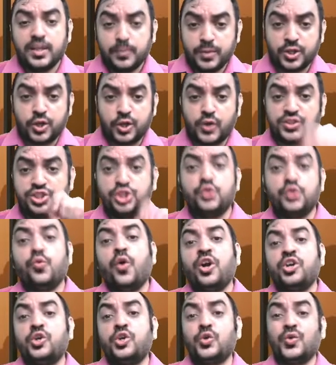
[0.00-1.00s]
Because you
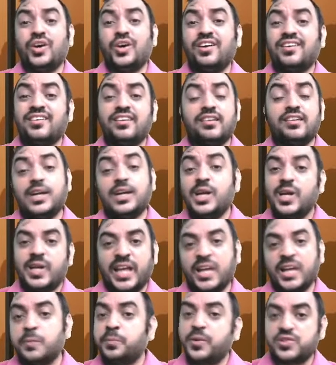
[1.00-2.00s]
want to earn
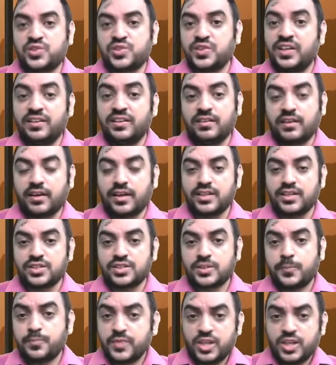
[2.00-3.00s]
10%
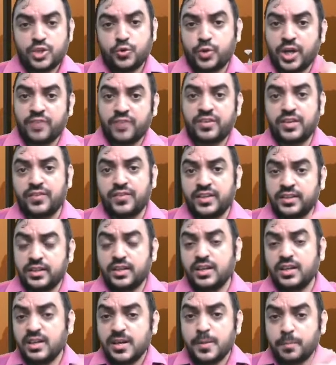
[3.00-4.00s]
interest, you would have given
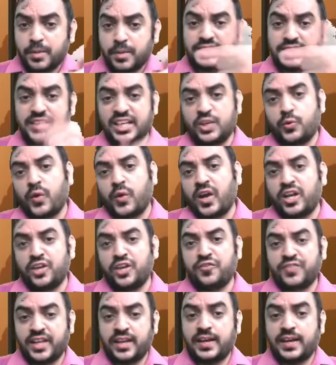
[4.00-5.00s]
the present value
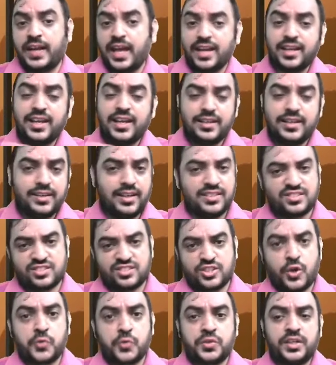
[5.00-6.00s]
of 10 lakh
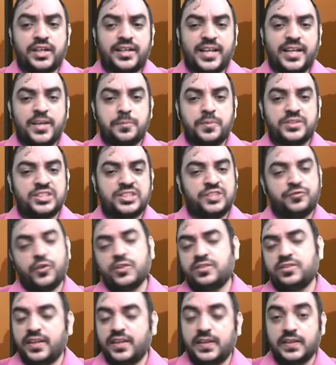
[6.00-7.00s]
discounted at 10%
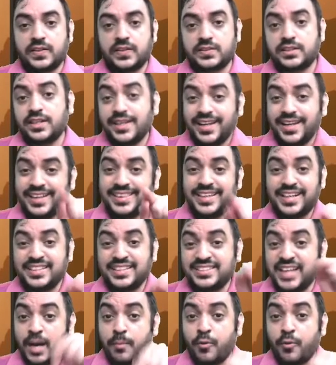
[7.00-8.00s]
for 3 years. That
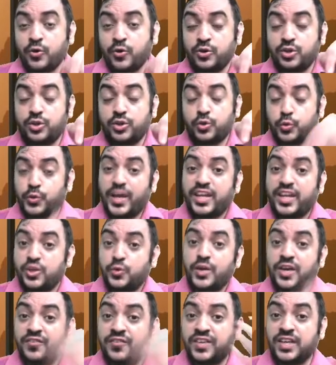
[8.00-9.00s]
is the amount today you
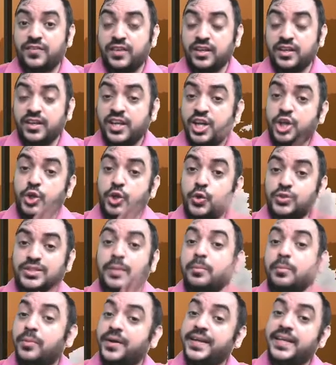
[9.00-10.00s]
would have given to
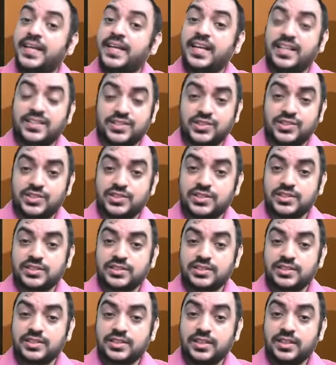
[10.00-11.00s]
somebody else.